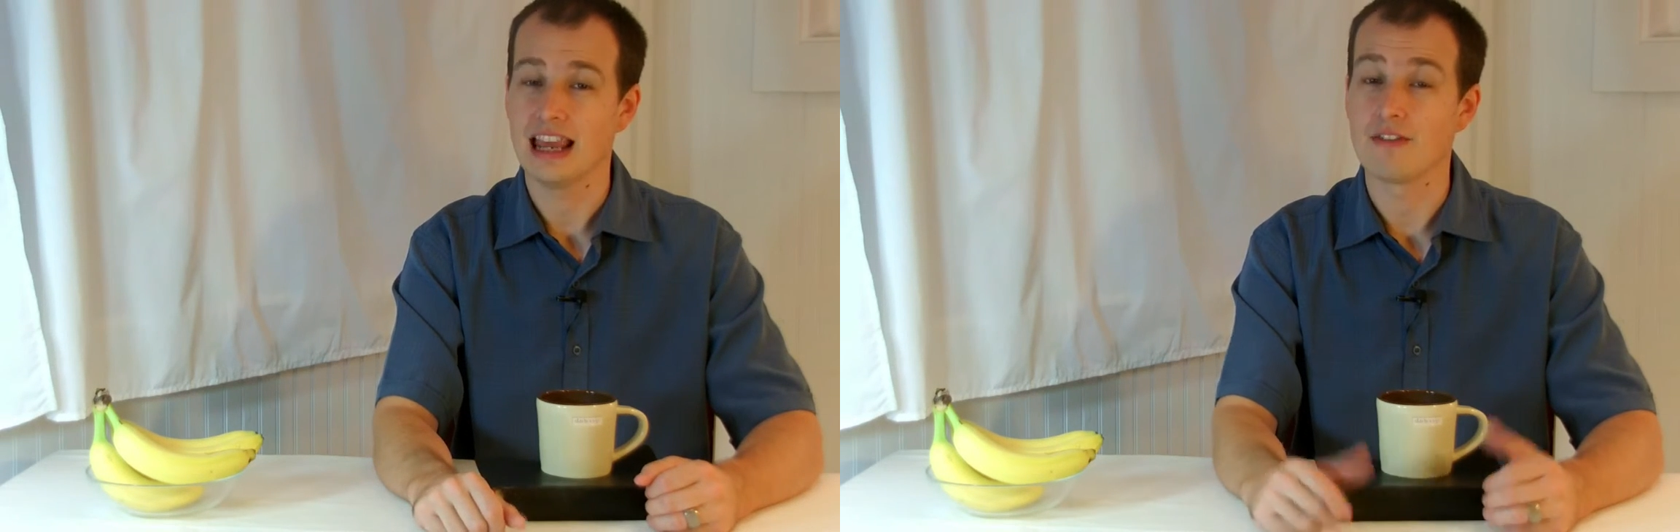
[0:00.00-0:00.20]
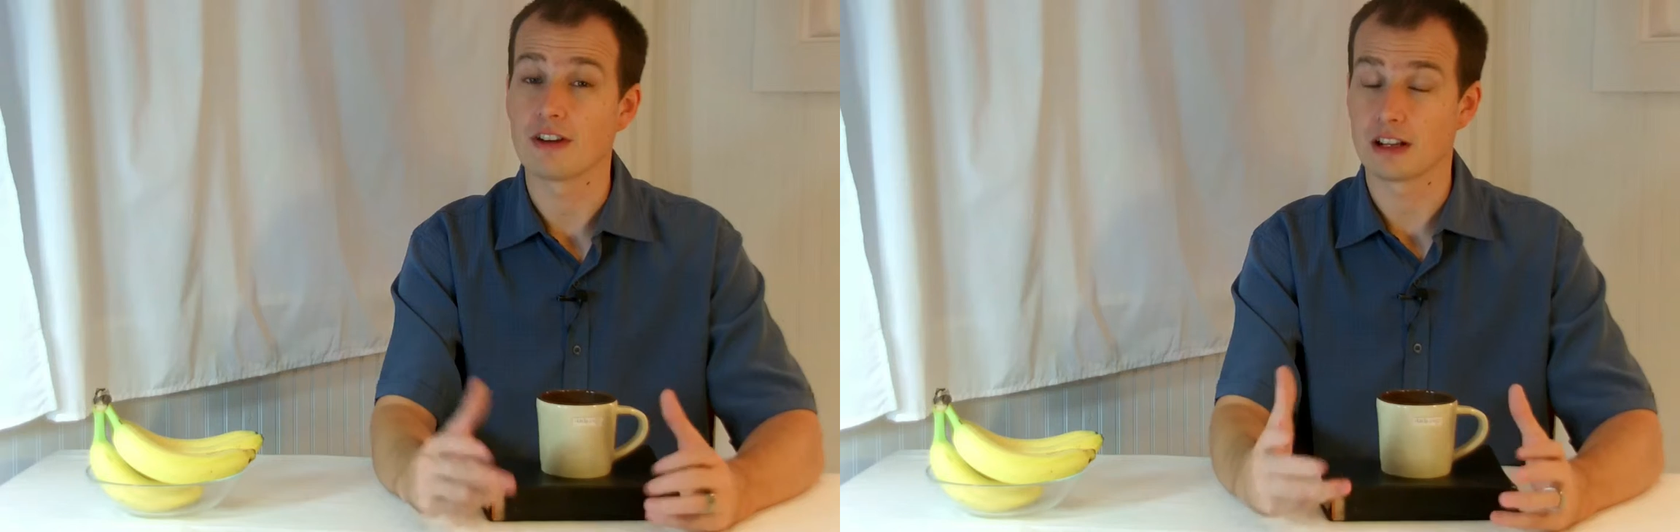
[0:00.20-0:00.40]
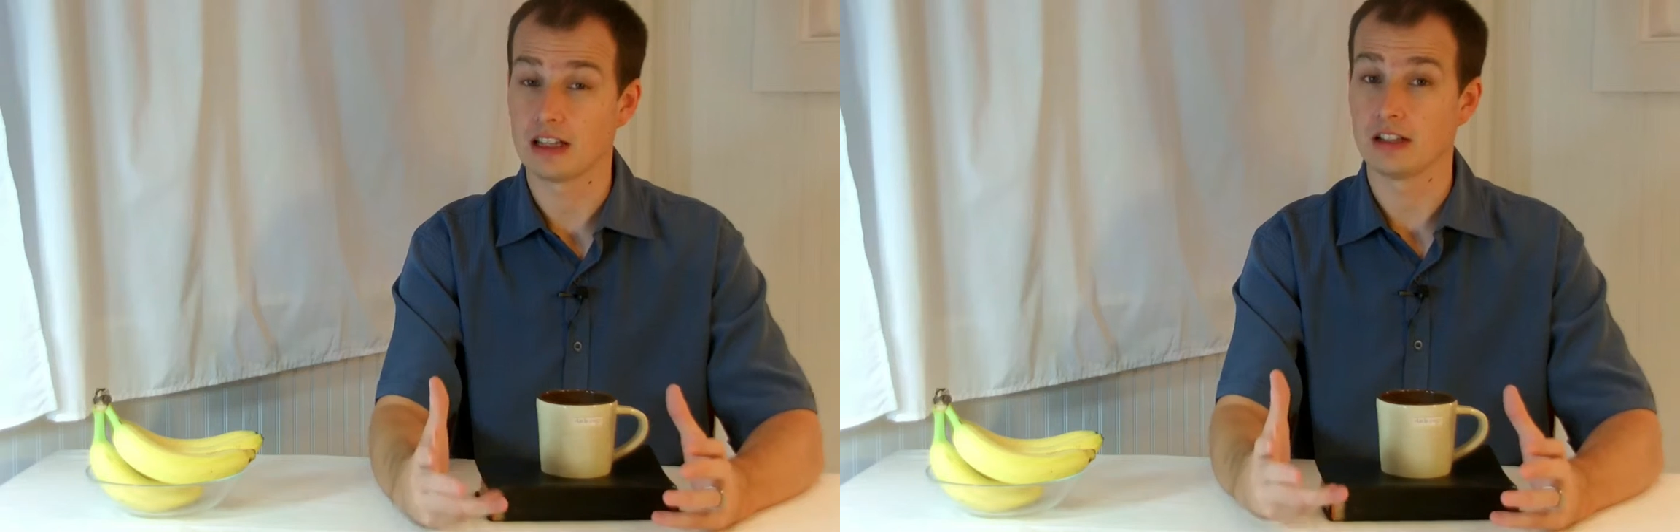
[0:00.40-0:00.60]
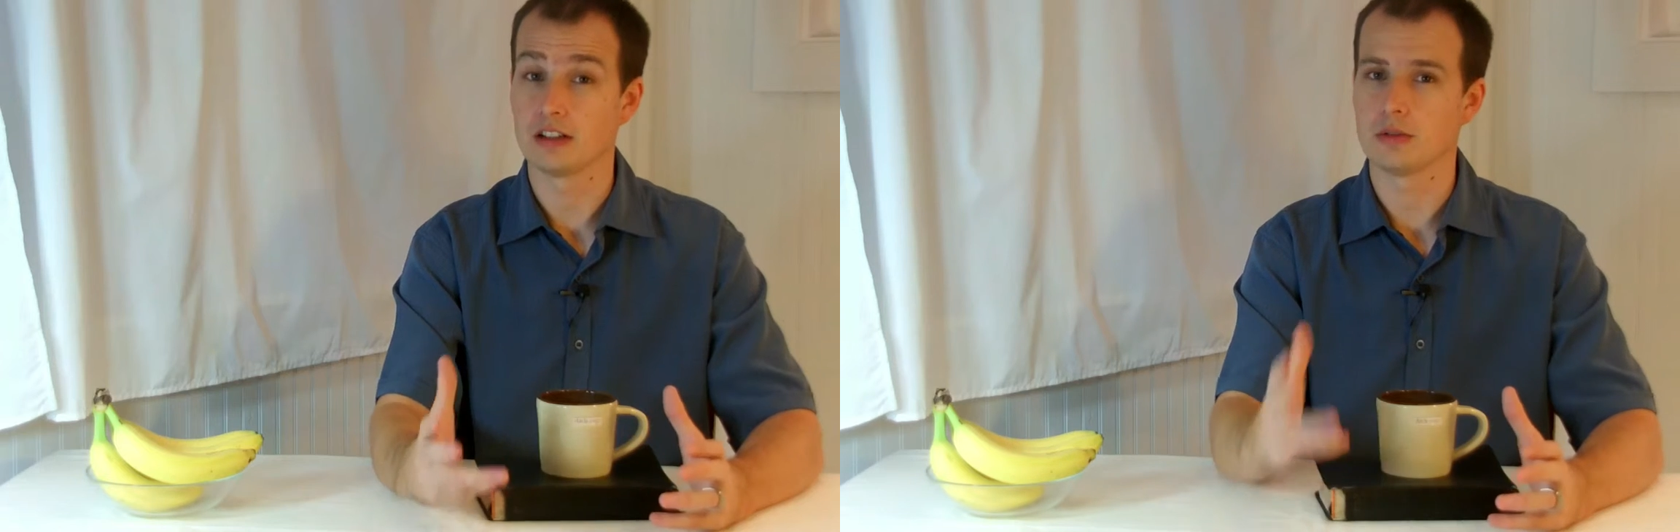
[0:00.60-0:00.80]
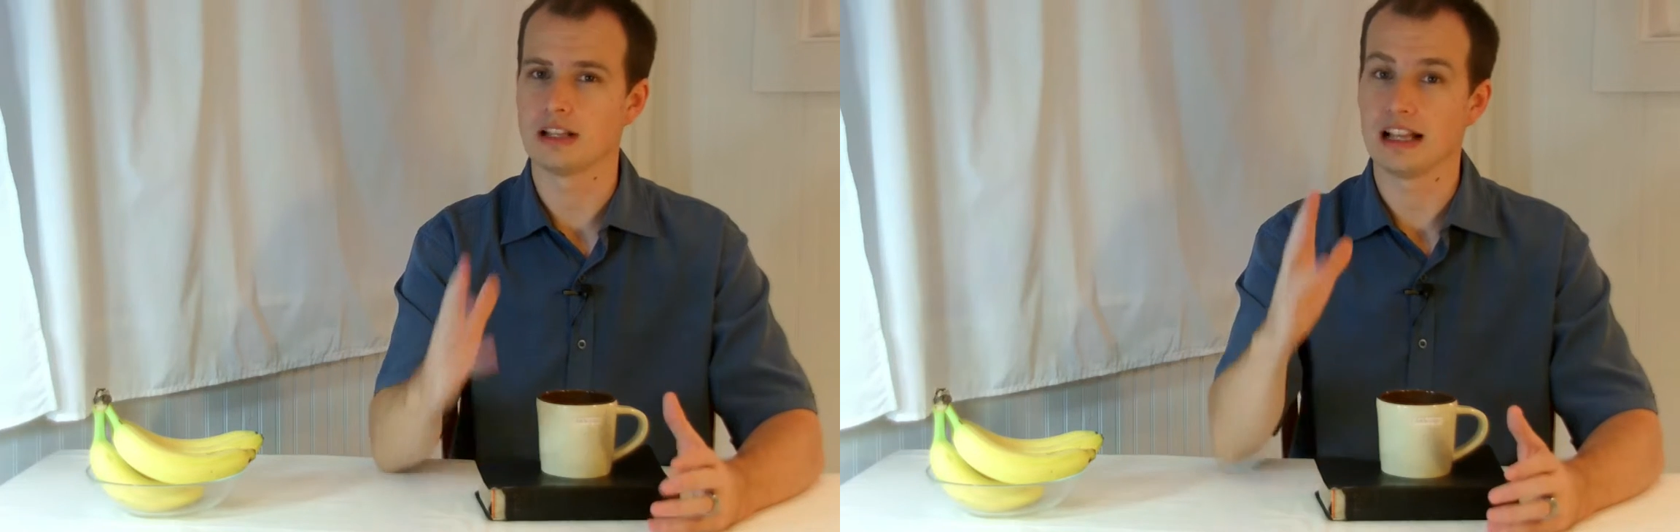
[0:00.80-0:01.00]
and very
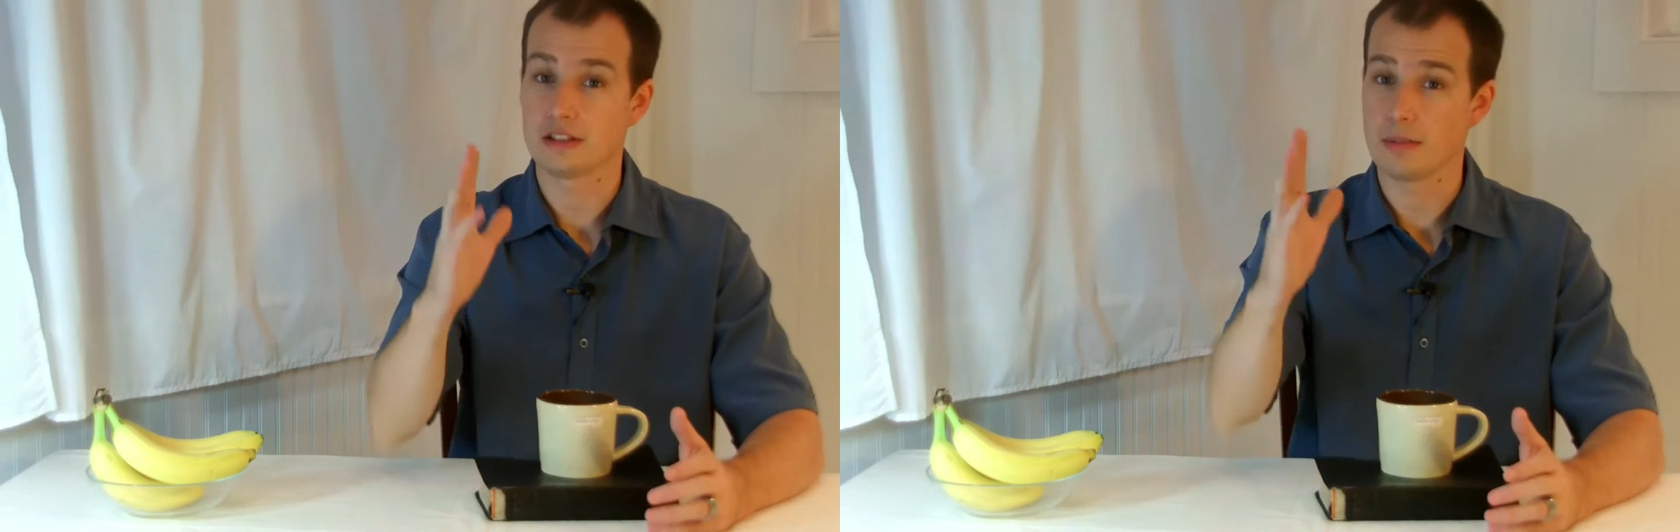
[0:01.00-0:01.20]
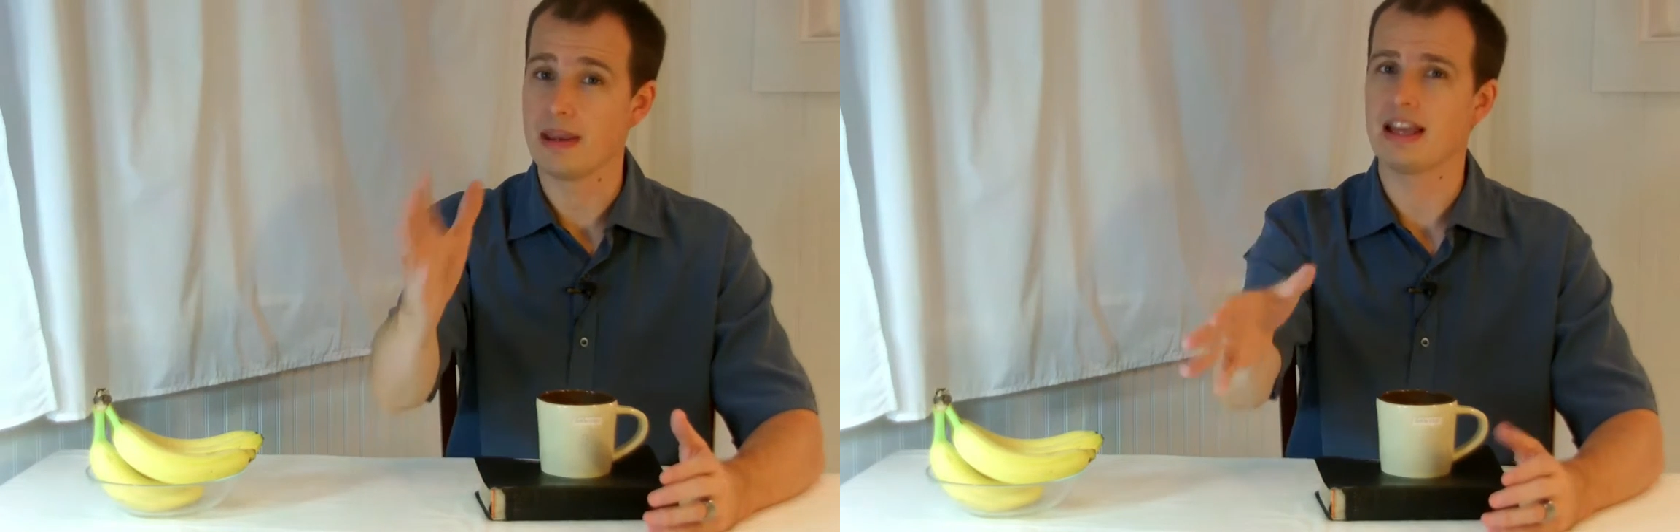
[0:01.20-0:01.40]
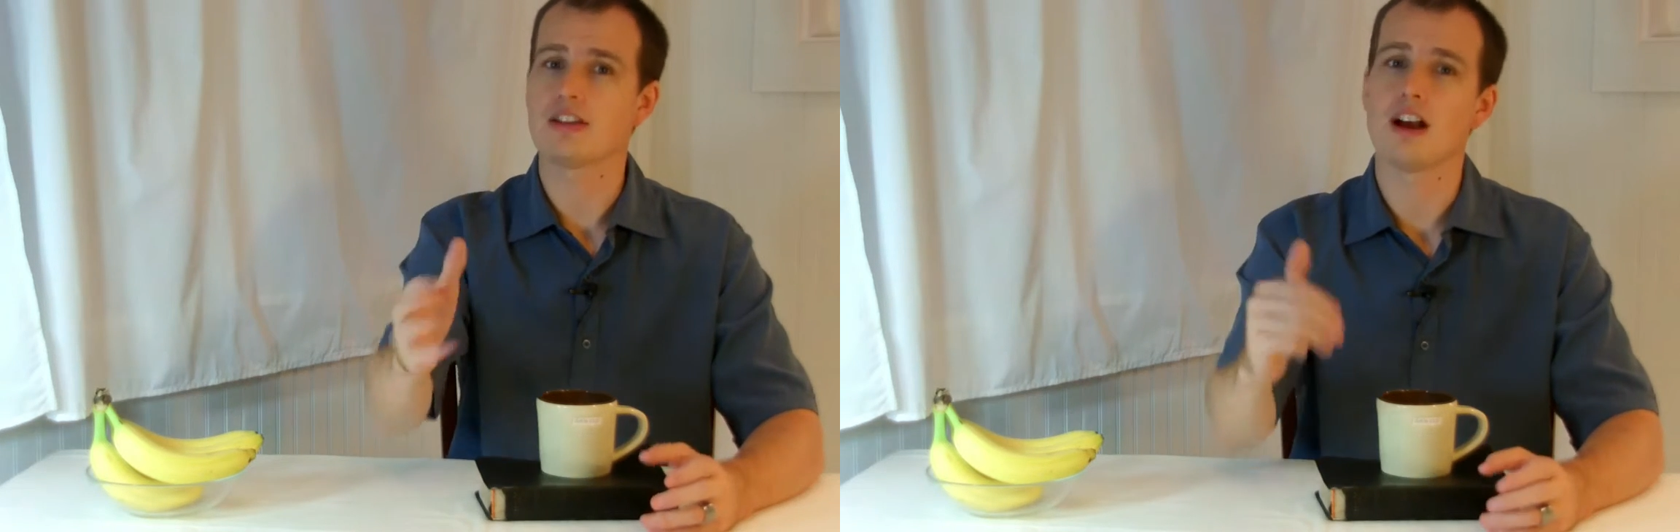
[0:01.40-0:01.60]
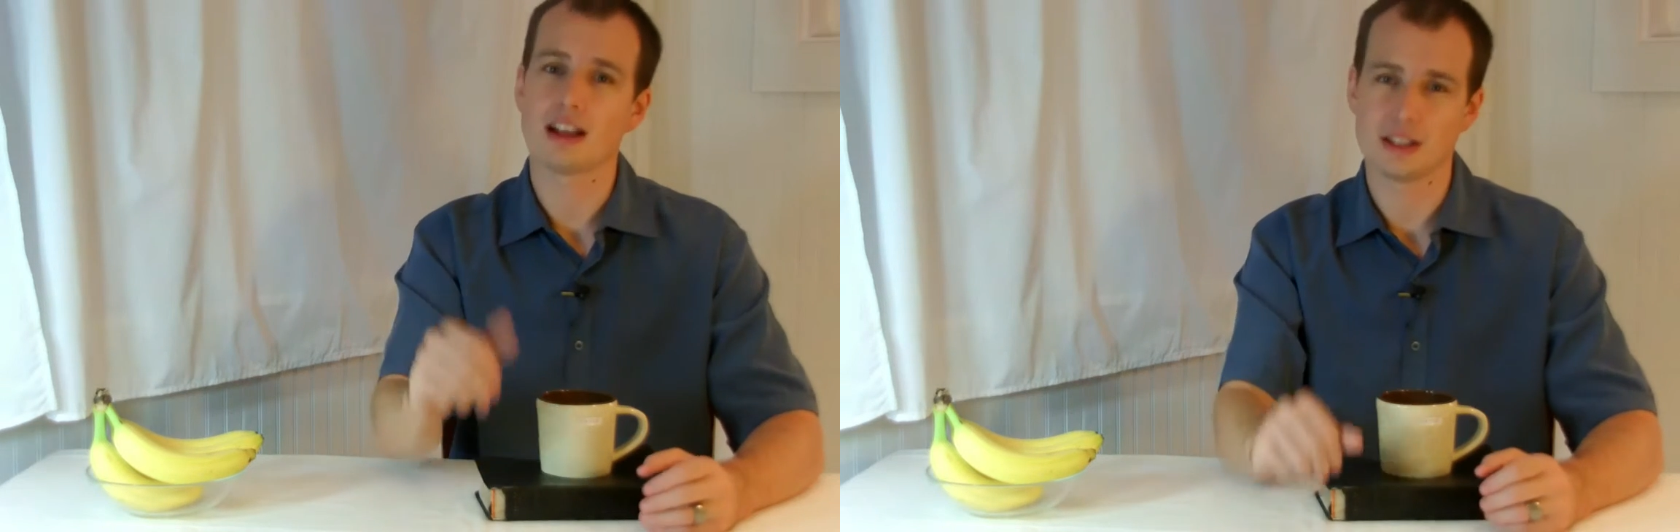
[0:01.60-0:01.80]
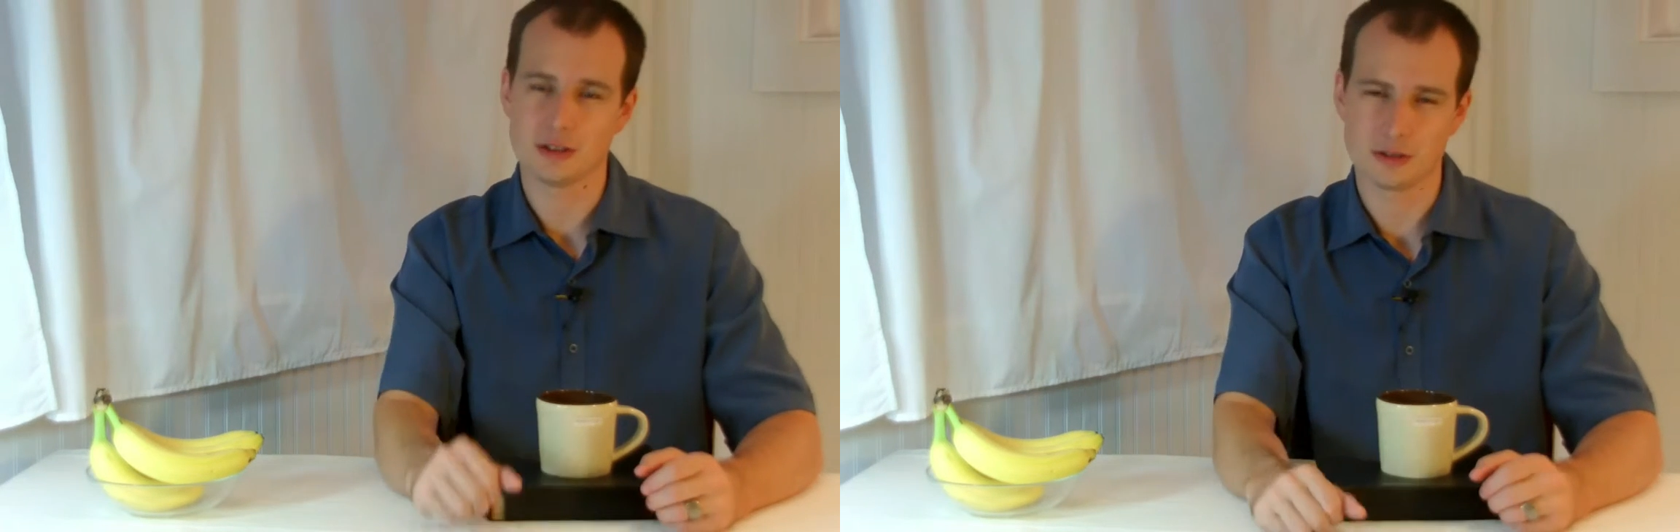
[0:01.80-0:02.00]
clearly realize the man talking